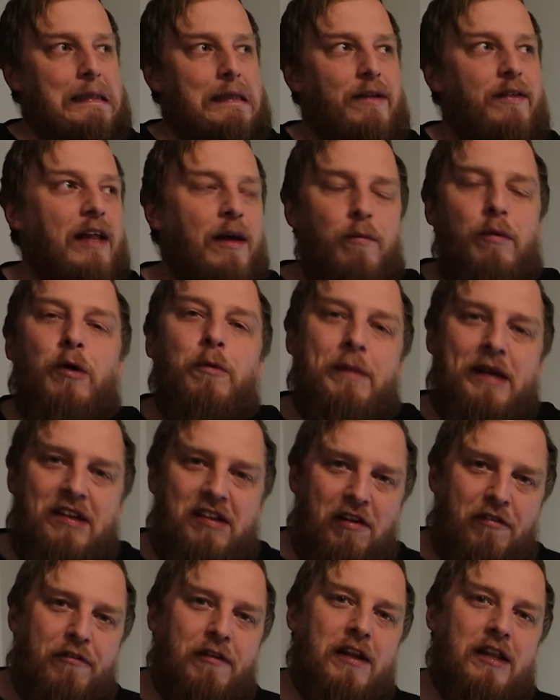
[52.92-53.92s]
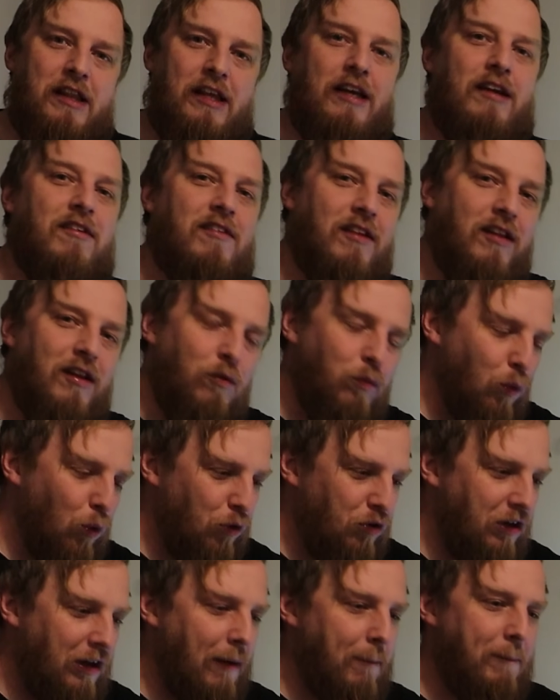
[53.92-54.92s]
there will be different things that the
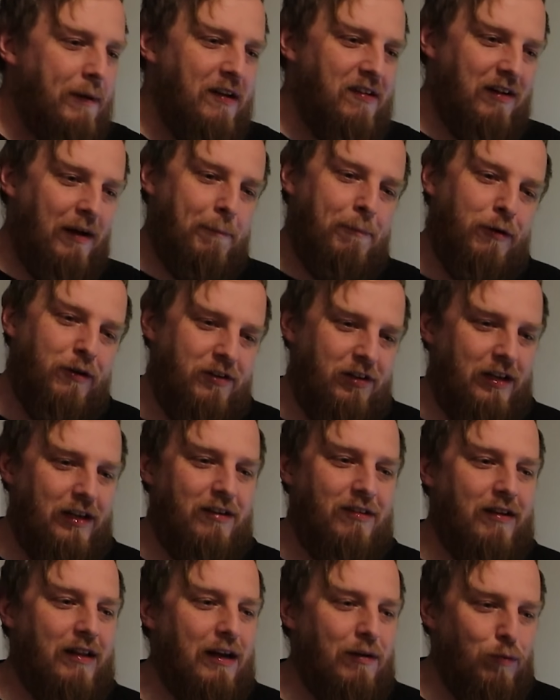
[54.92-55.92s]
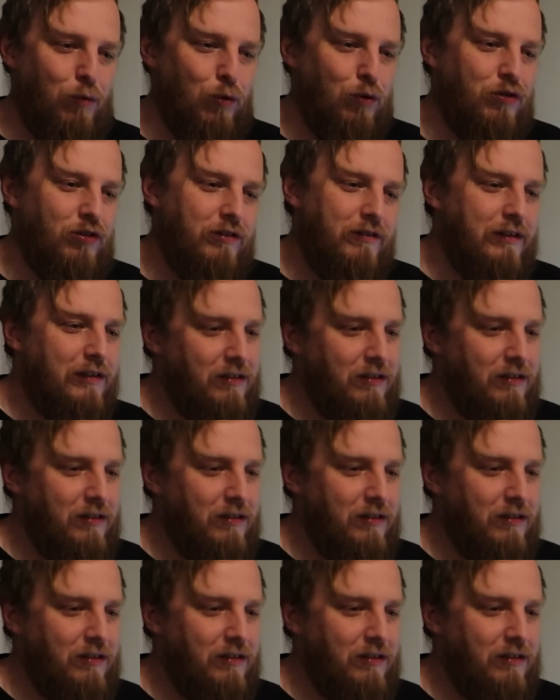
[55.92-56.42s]
water companies are putting into their water,